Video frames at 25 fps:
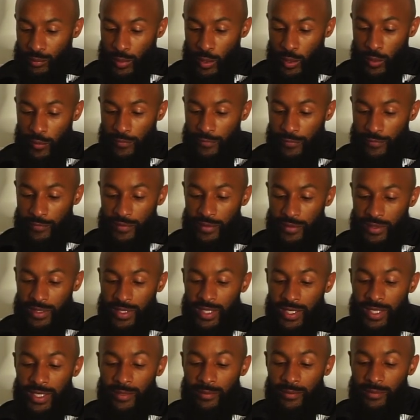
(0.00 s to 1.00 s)
Both
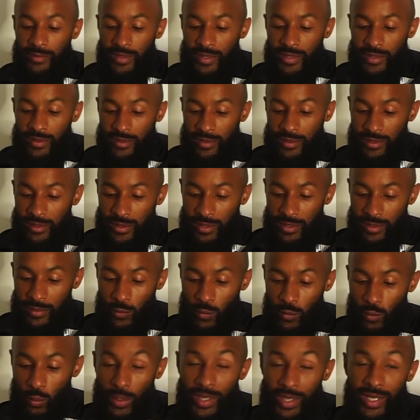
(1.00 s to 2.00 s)
teams
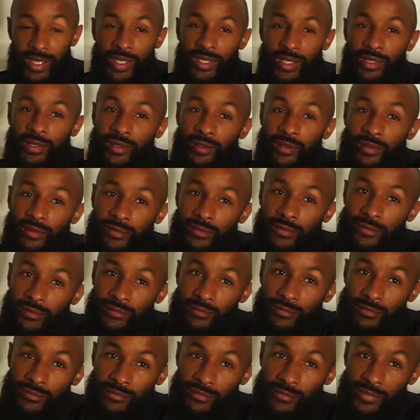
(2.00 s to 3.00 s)
winning
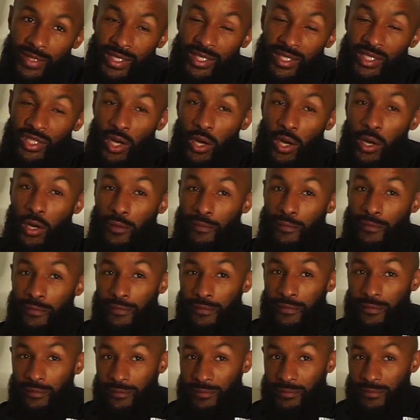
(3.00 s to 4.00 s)
each half
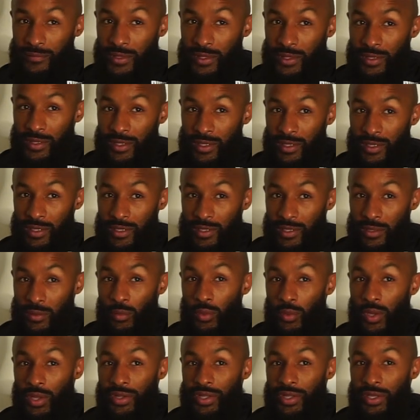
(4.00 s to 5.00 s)

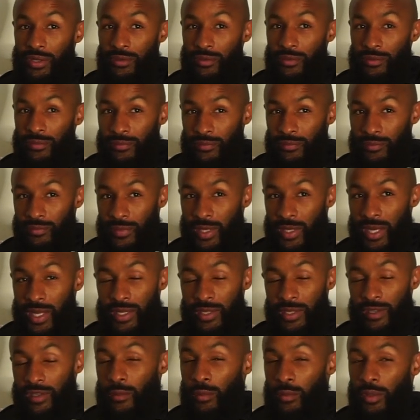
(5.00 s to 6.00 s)
1-0.
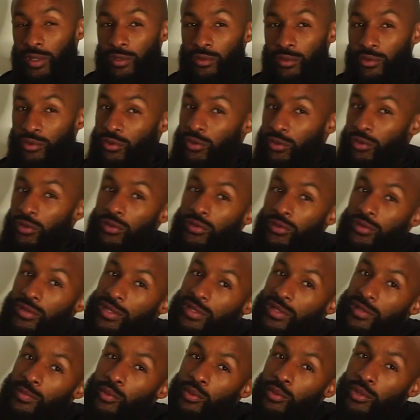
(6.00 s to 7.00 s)
Ended in a 1-0 draw.
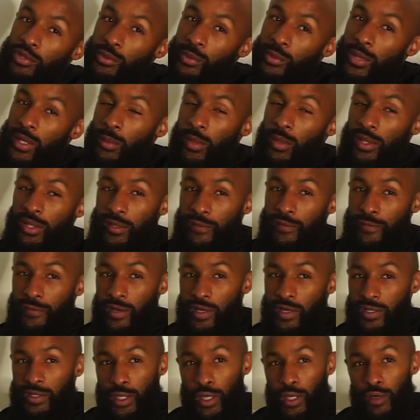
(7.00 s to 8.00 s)
Sporting Duet won the
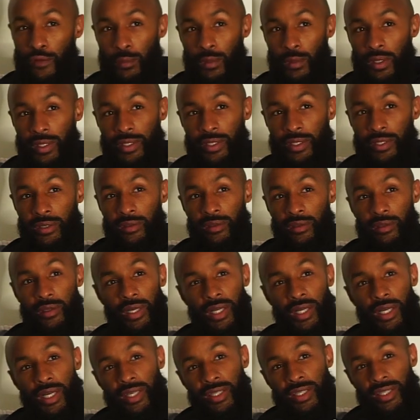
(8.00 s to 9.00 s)
first half 1-0.
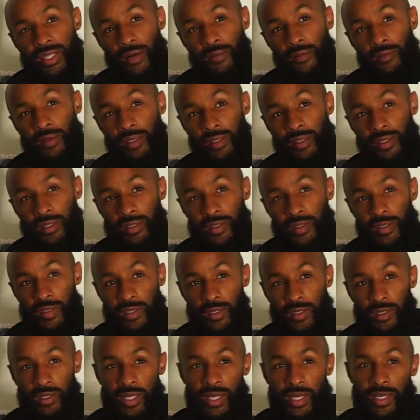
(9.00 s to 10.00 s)
South
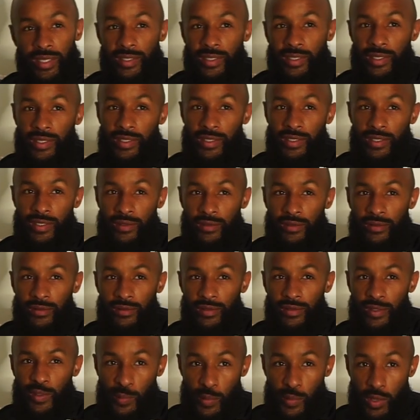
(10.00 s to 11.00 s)
London's Laces
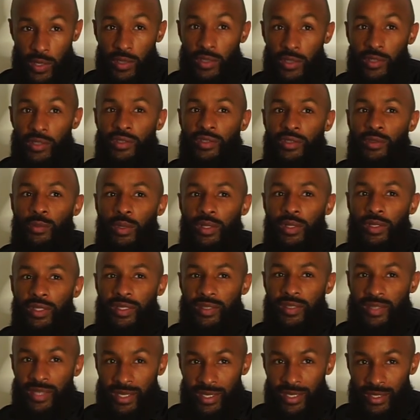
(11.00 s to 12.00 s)
Spartans won
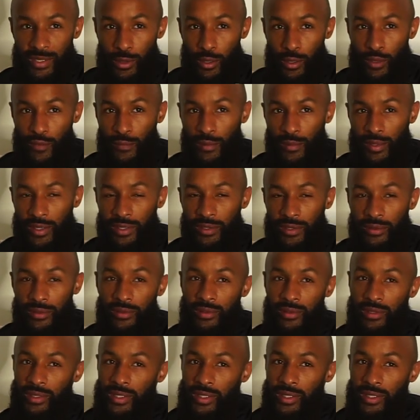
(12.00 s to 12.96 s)
the second half 1-0.